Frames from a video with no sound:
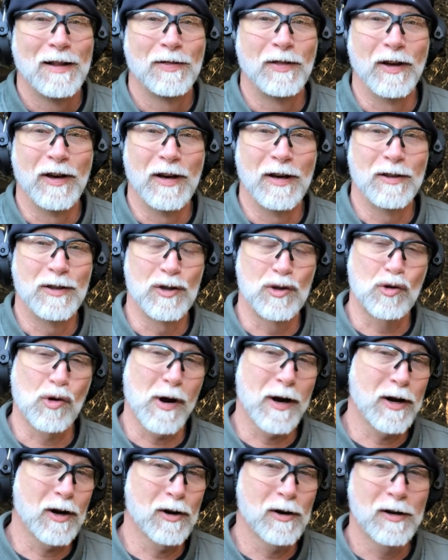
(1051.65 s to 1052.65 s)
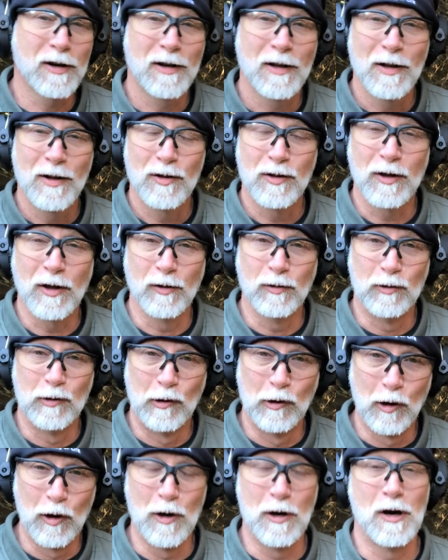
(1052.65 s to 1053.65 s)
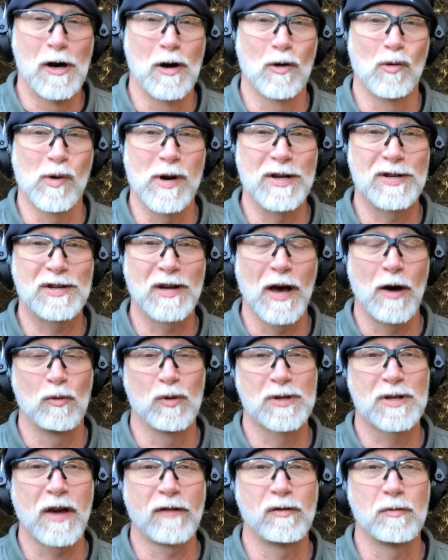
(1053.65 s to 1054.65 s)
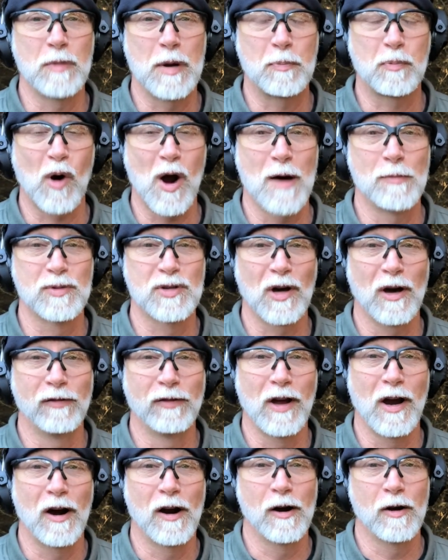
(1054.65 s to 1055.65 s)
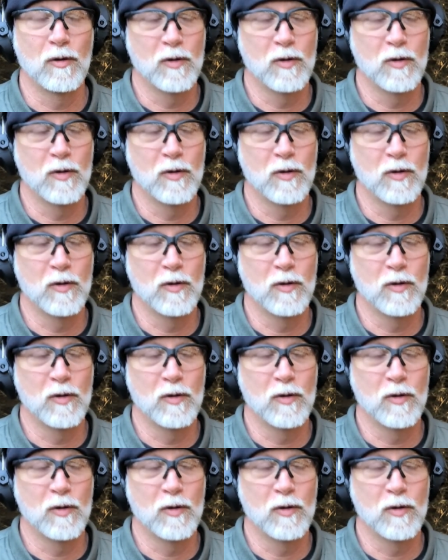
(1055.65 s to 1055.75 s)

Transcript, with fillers: The, the trigger, the long reset was giving me problems on there.